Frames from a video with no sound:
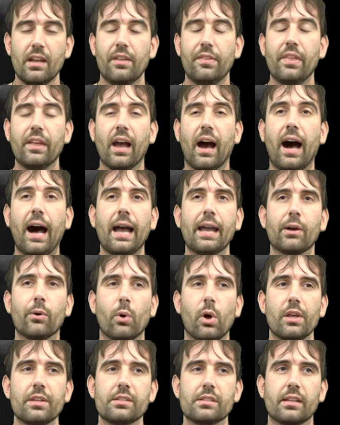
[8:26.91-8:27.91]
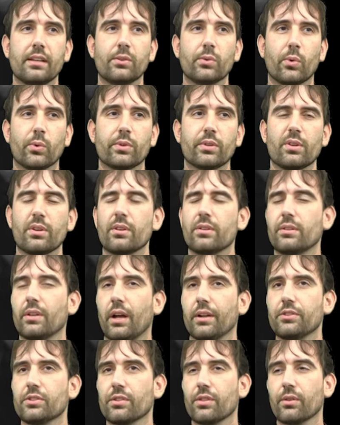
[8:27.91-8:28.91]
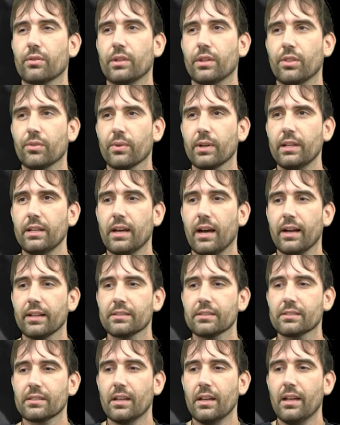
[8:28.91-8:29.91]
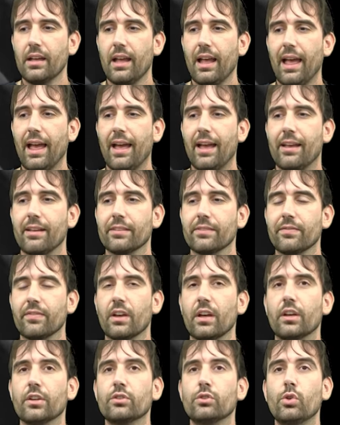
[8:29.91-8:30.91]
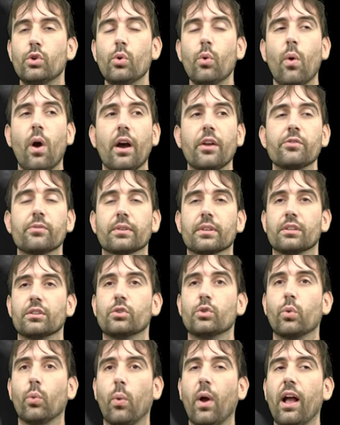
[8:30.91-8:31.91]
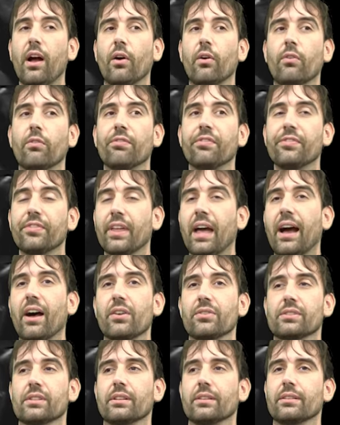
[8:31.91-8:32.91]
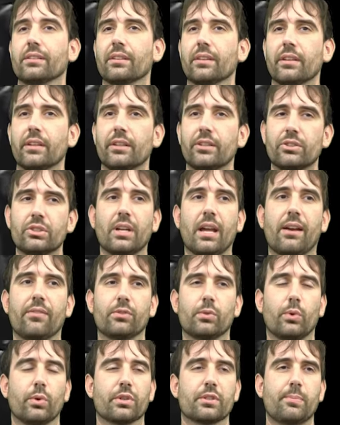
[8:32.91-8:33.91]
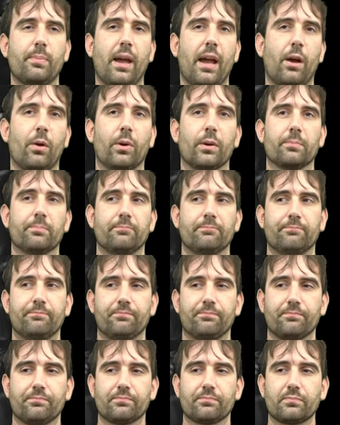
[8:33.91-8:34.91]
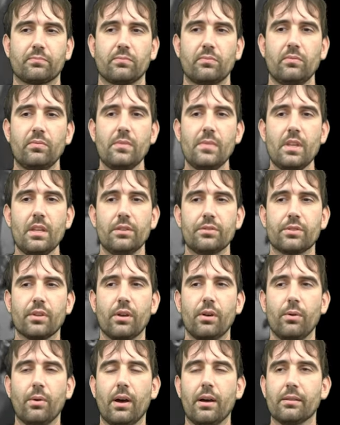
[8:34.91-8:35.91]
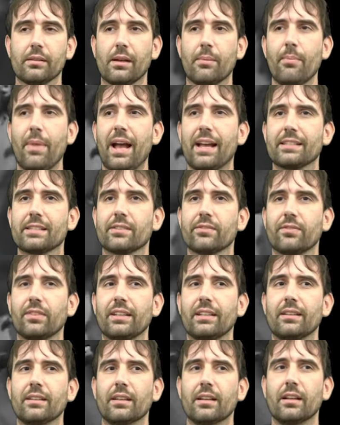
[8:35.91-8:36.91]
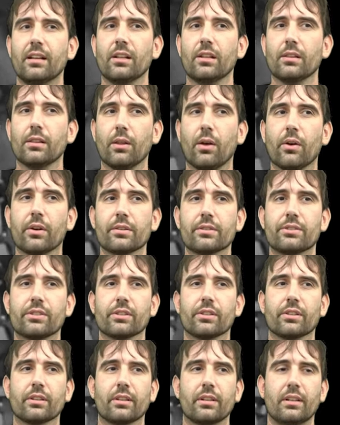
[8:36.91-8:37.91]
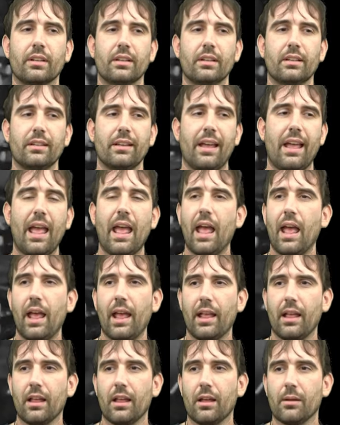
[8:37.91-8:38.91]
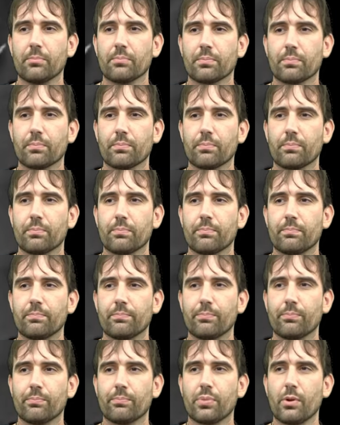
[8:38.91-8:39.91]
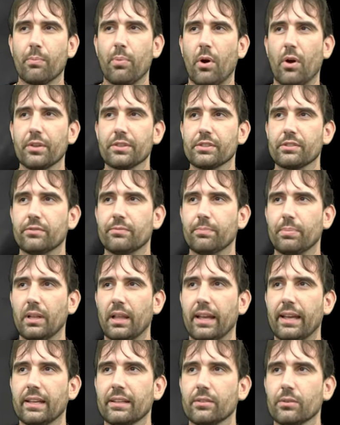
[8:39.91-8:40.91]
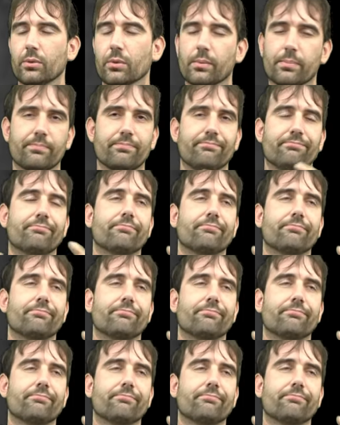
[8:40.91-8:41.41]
The Iowas, in order to touch 33 knots, had 212,000 shaft horsepower. So uh, a massively larger uh, propulsive plant or